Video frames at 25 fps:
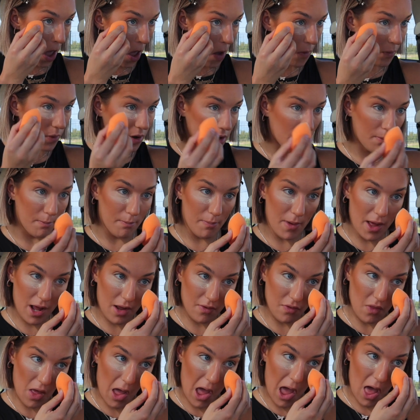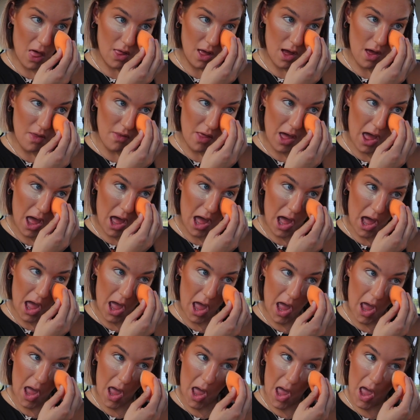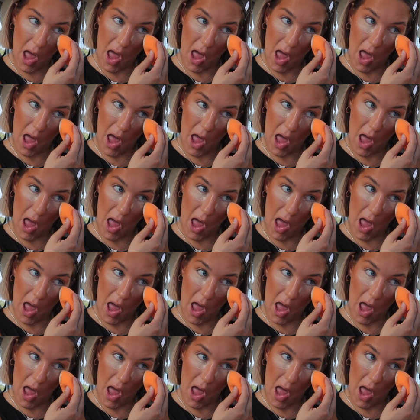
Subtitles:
I'm going to bake the hell out of that eye.